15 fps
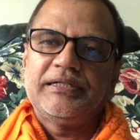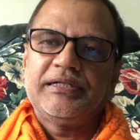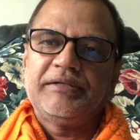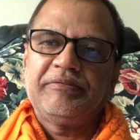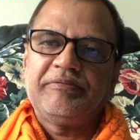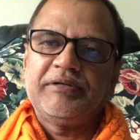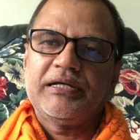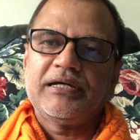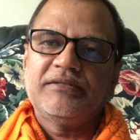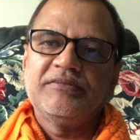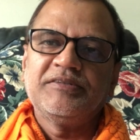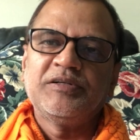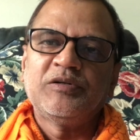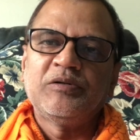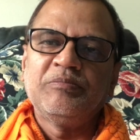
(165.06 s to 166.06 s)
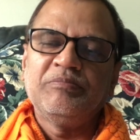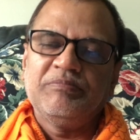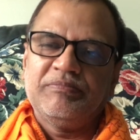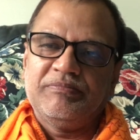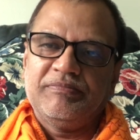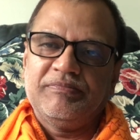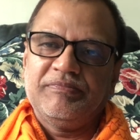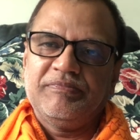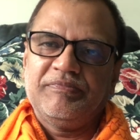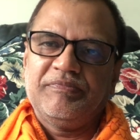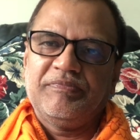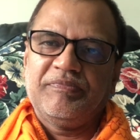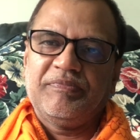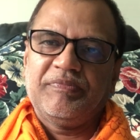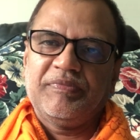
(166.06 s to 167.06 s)
If we consume
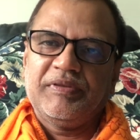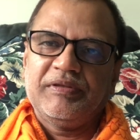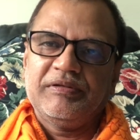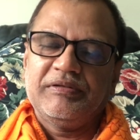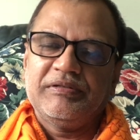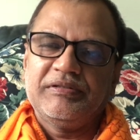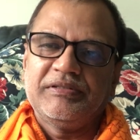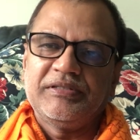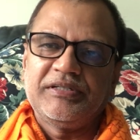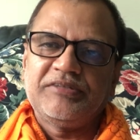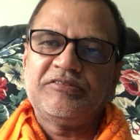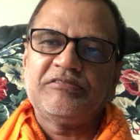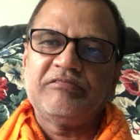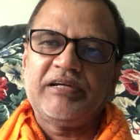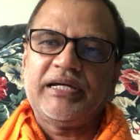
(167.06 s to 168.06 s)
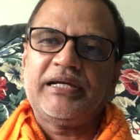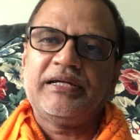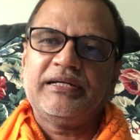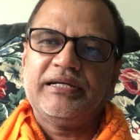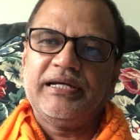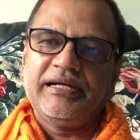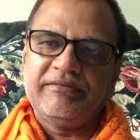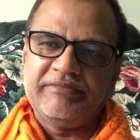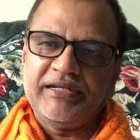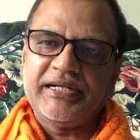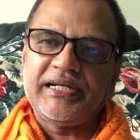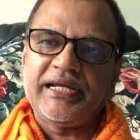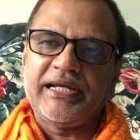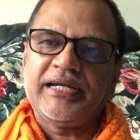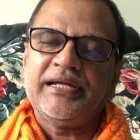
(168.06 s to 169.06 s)
this way every
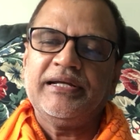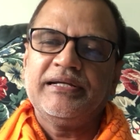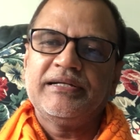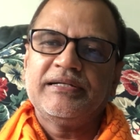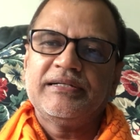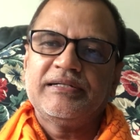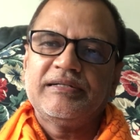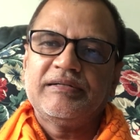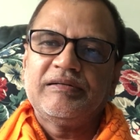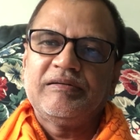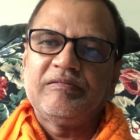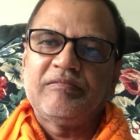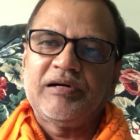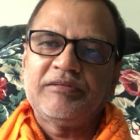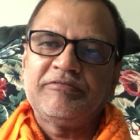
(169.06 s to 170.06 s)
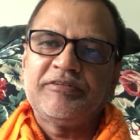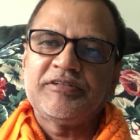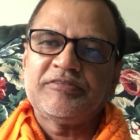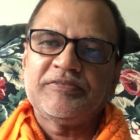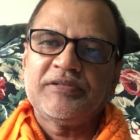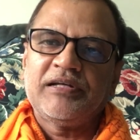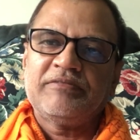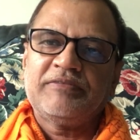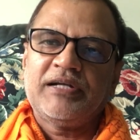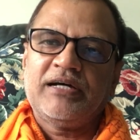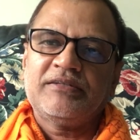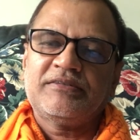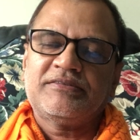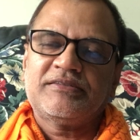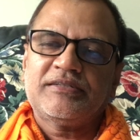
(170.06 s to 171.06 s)
day, 1 fistful of
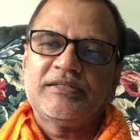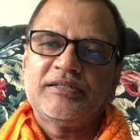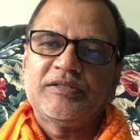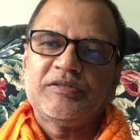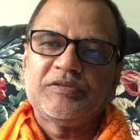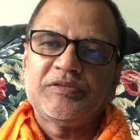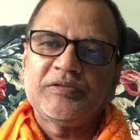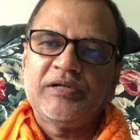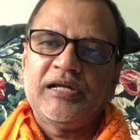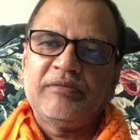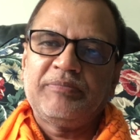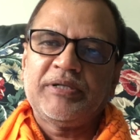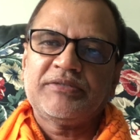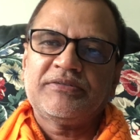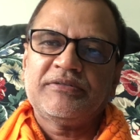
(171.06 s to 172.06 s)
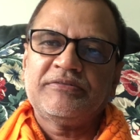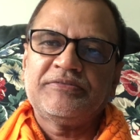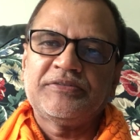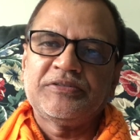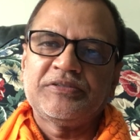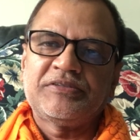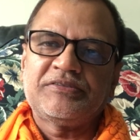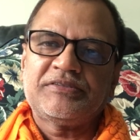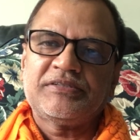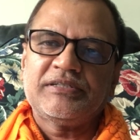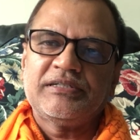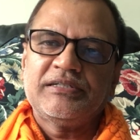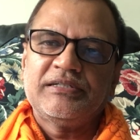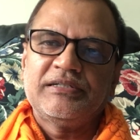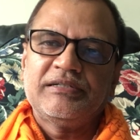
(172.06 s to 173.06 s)
nuts, 2 helpings of fruits,
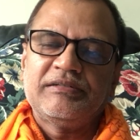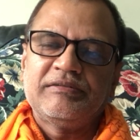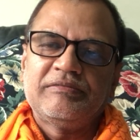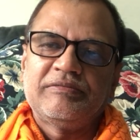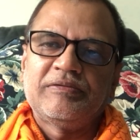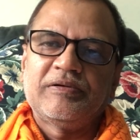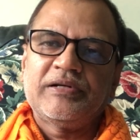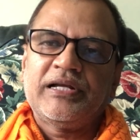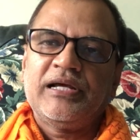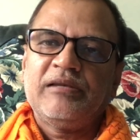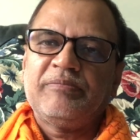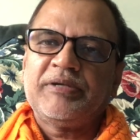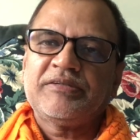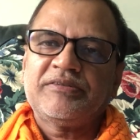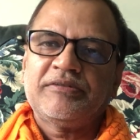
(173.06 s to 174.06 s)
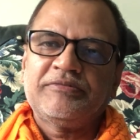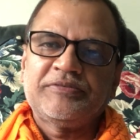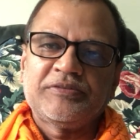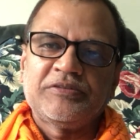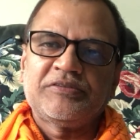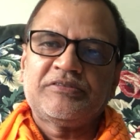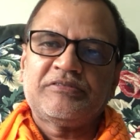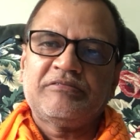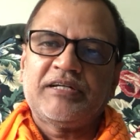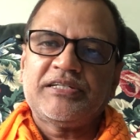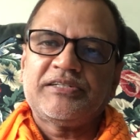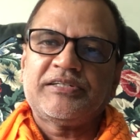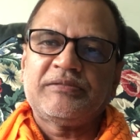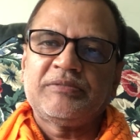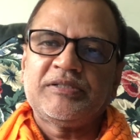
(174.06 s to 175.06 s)
4 helpings of fruits,
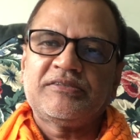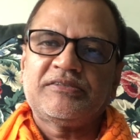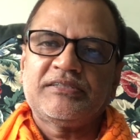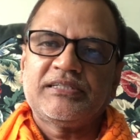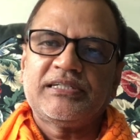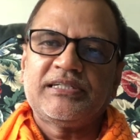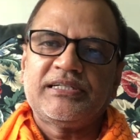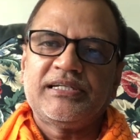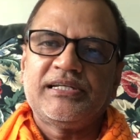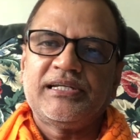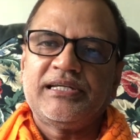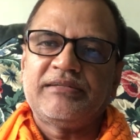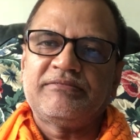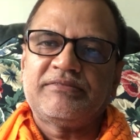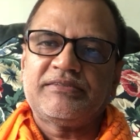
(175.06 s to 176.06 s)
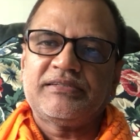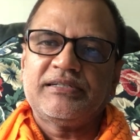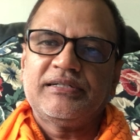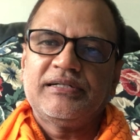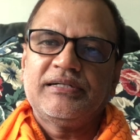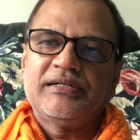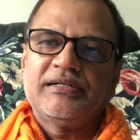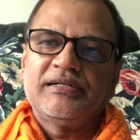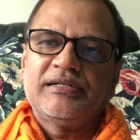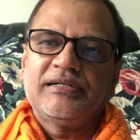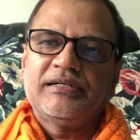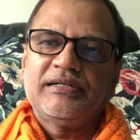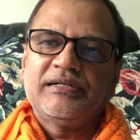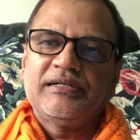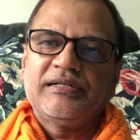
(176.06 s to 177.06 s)
vegetables, green leaves,
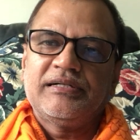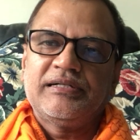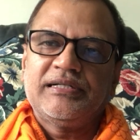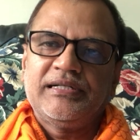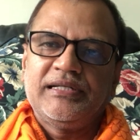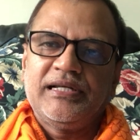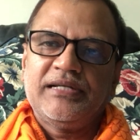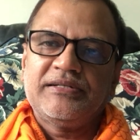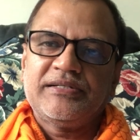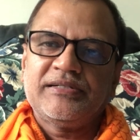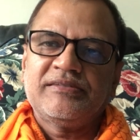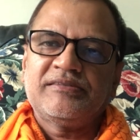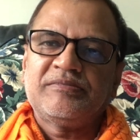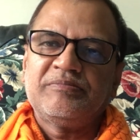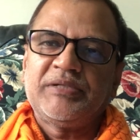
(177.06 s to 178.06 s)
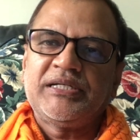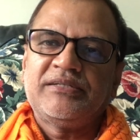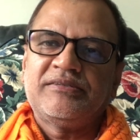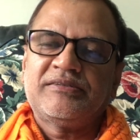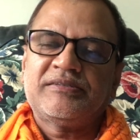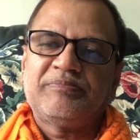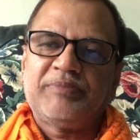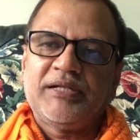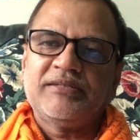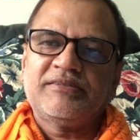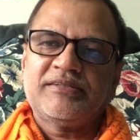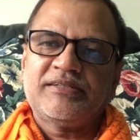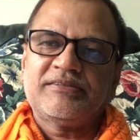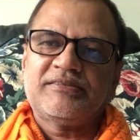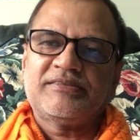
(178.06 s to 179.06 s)
lentils, beans,
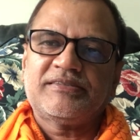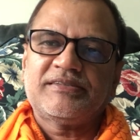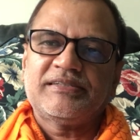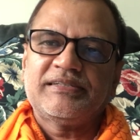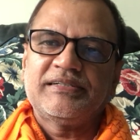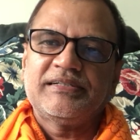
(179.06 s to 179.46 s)
pulses,